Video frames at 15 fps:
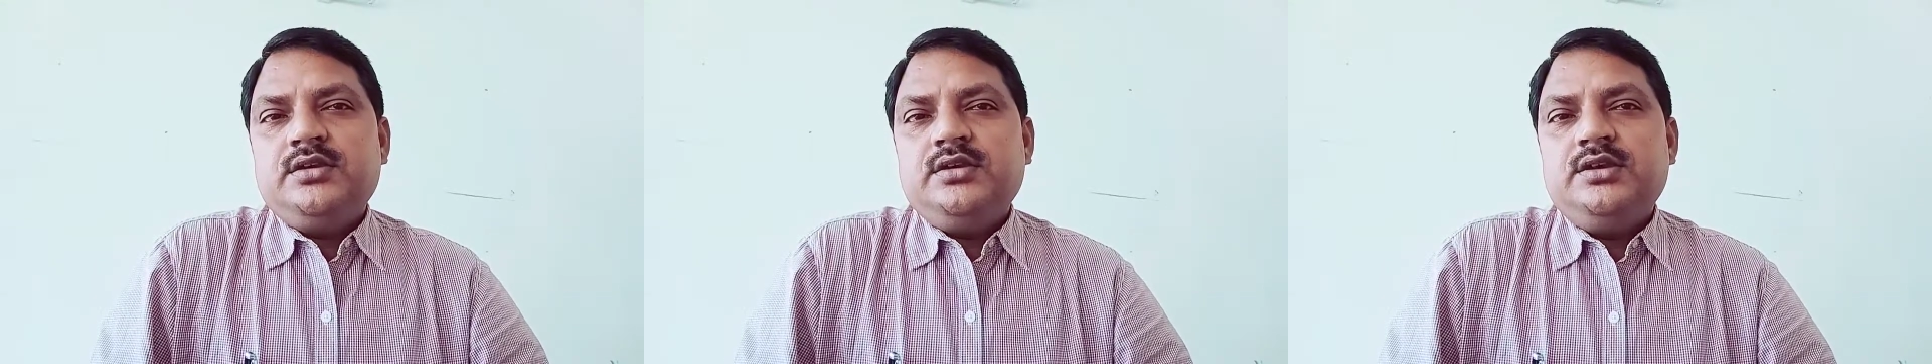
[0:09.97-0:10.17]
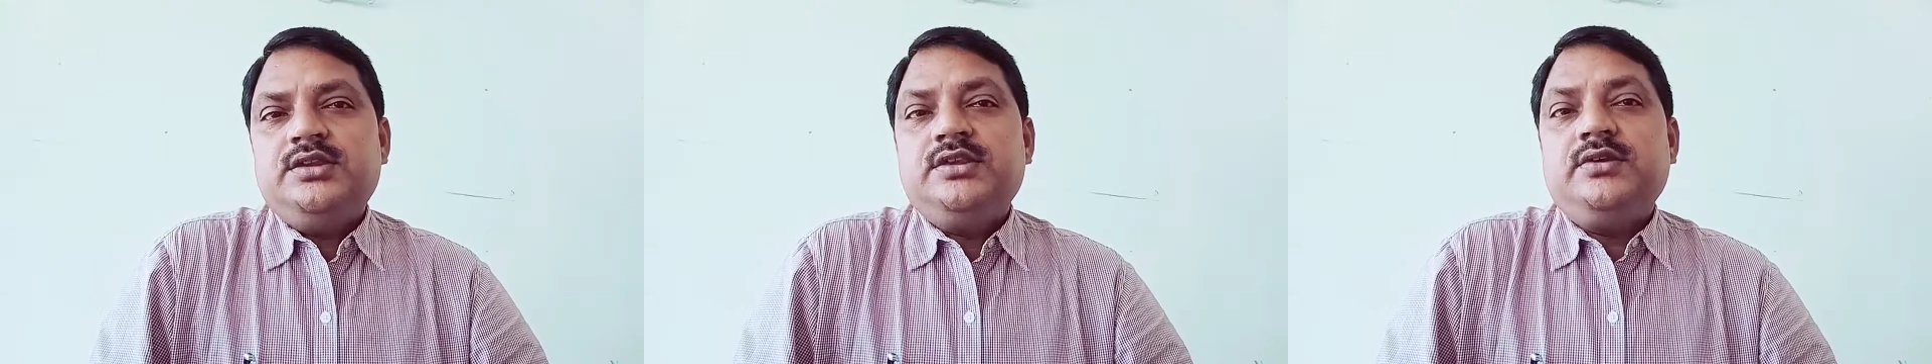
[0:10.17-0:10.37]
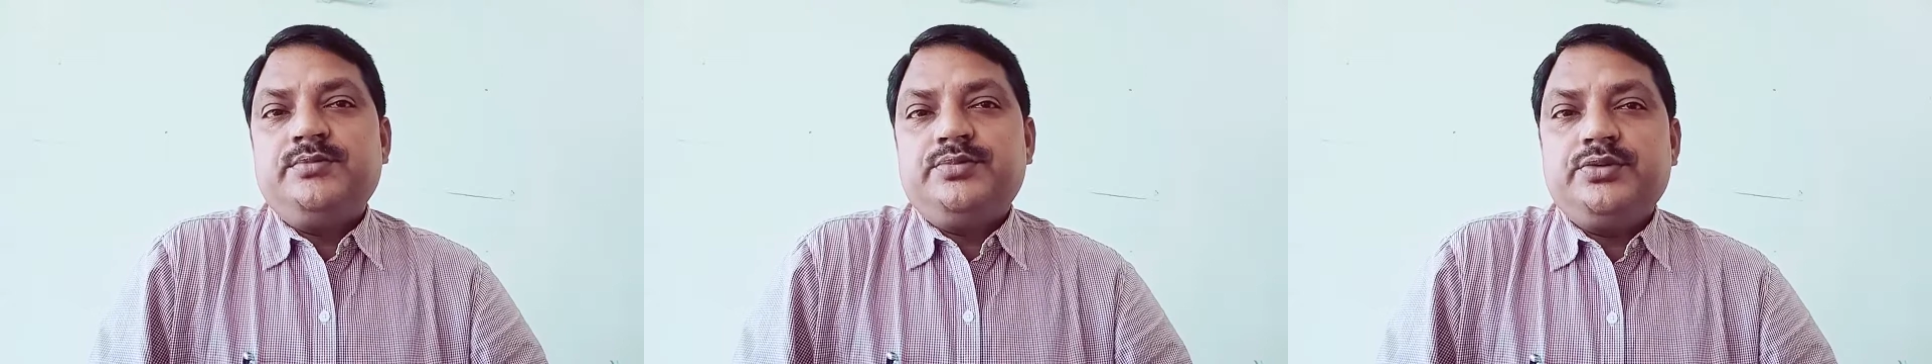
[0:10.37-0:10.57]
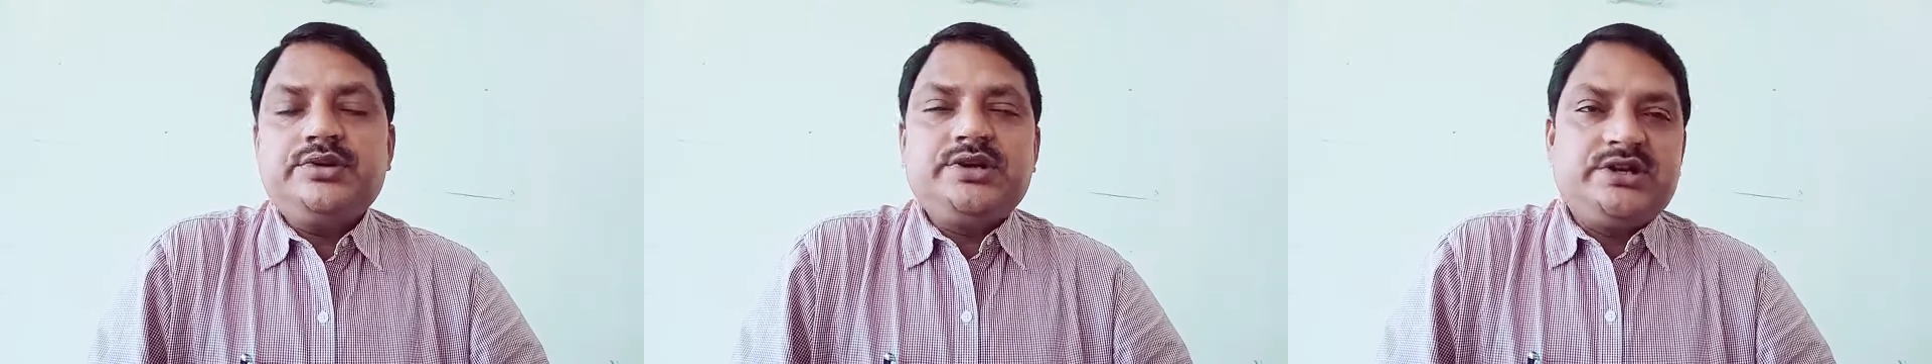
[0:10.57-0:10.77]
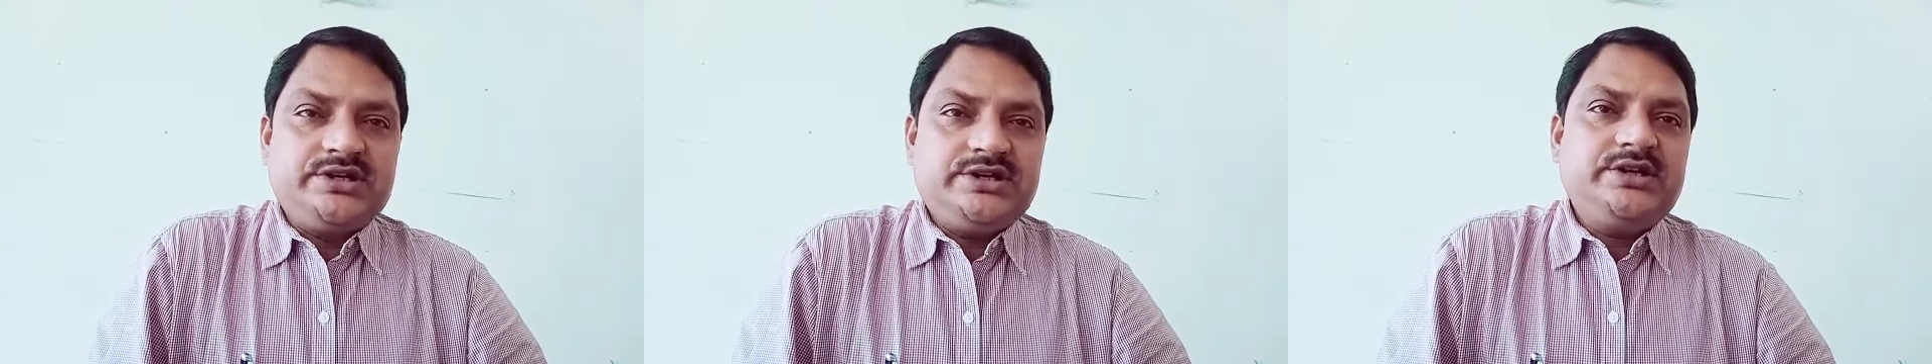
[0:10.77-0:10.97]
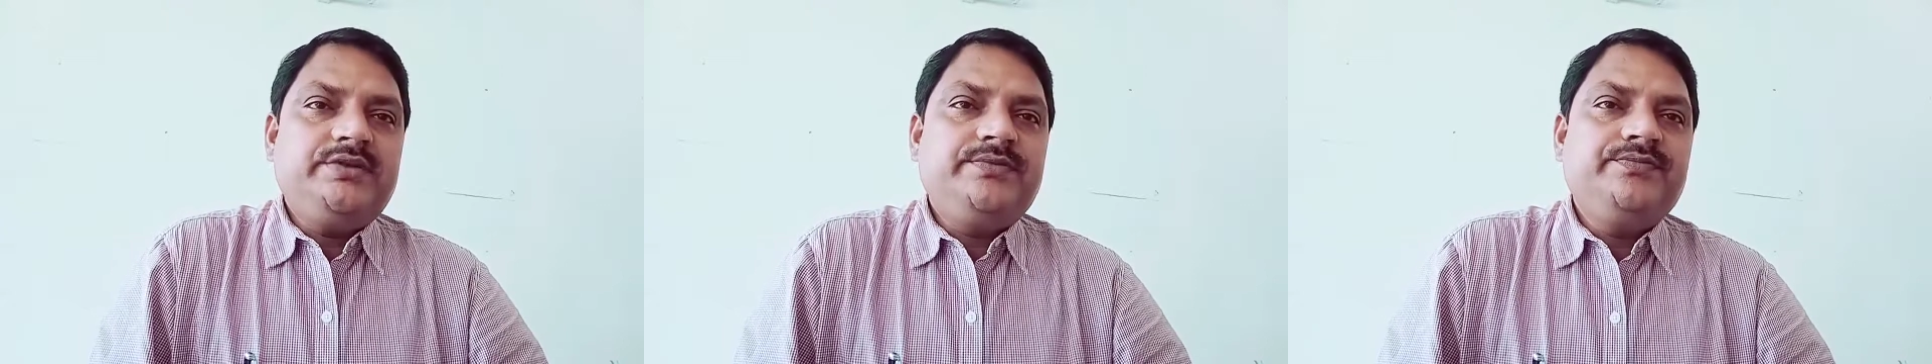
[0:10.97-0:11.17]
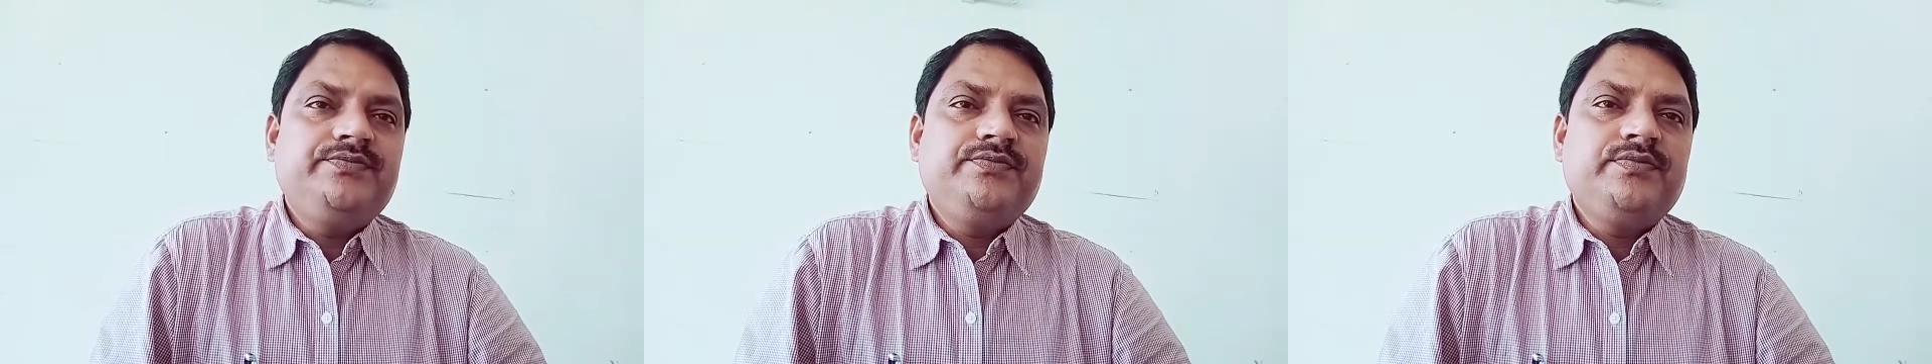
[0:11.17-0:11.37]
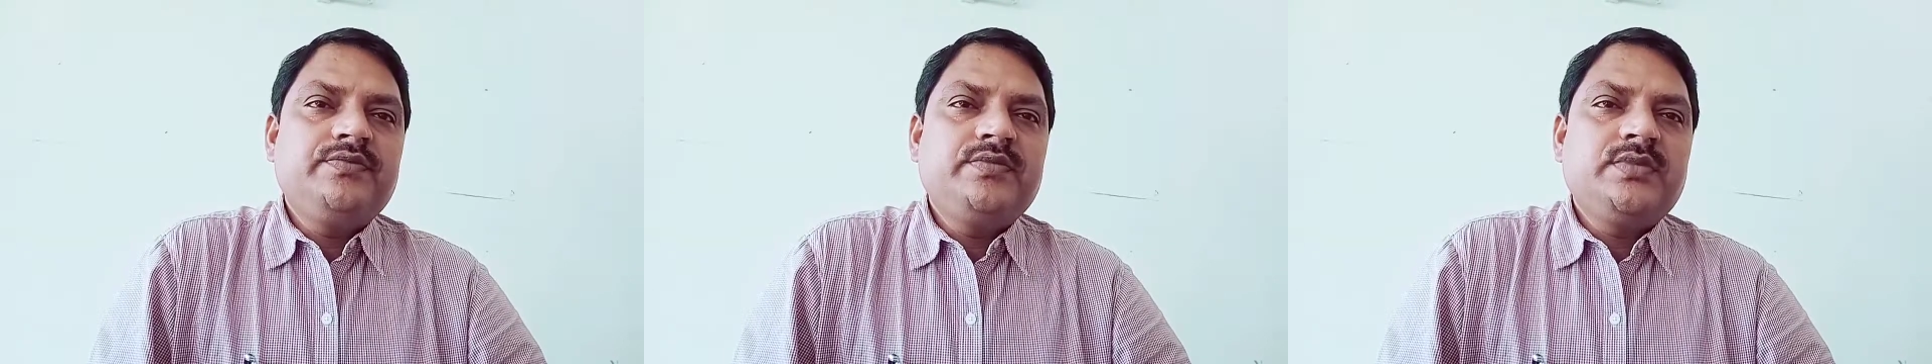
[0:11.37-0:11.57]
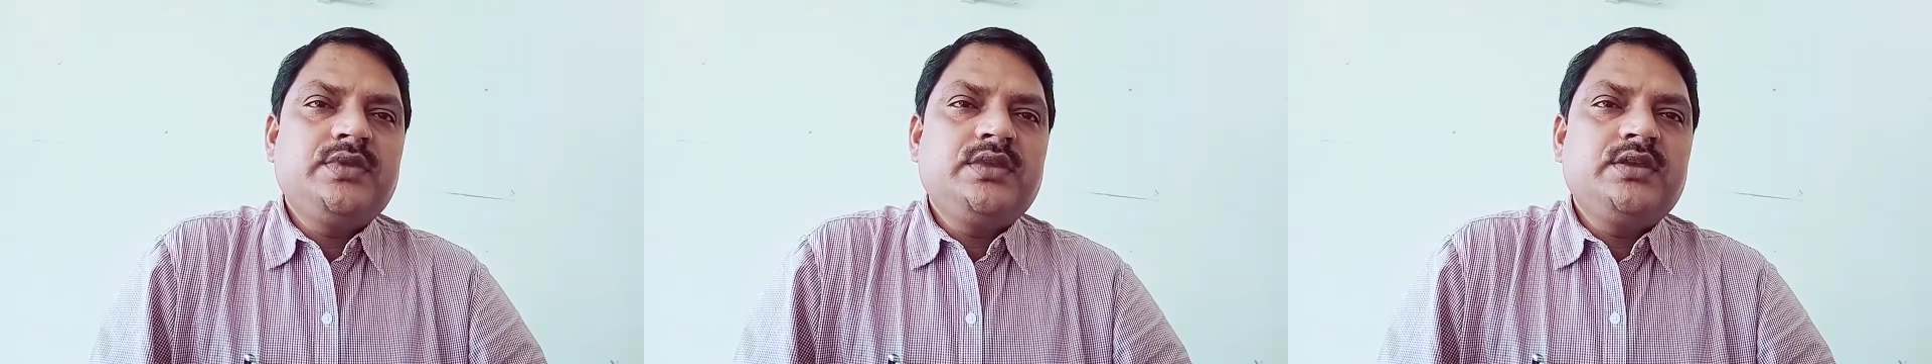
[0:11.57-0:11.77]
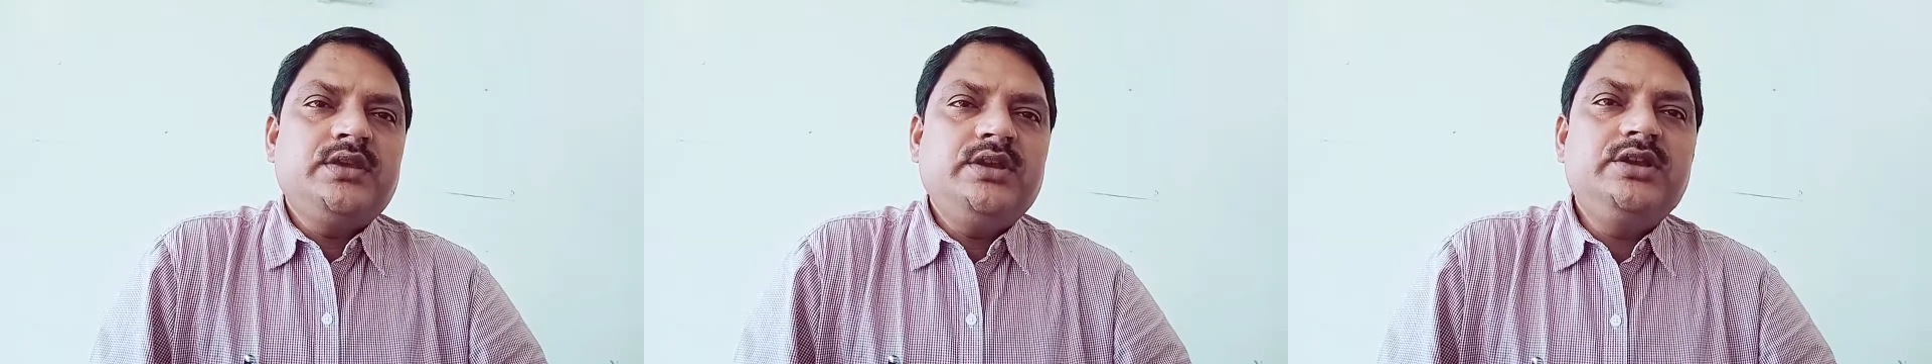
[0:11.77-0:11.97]
is important
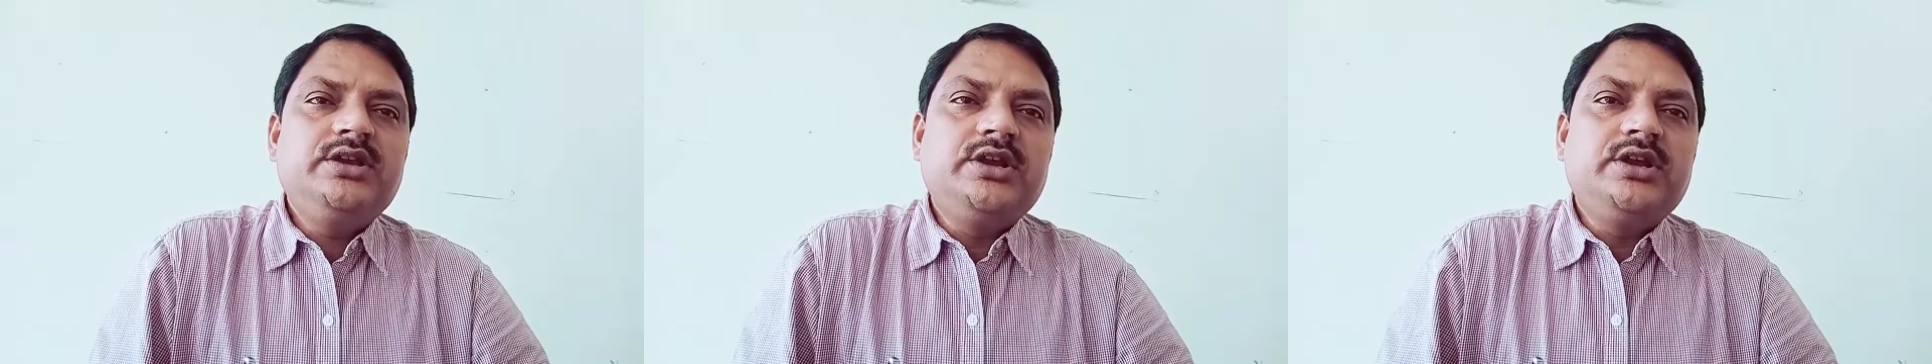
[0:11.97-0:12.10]
in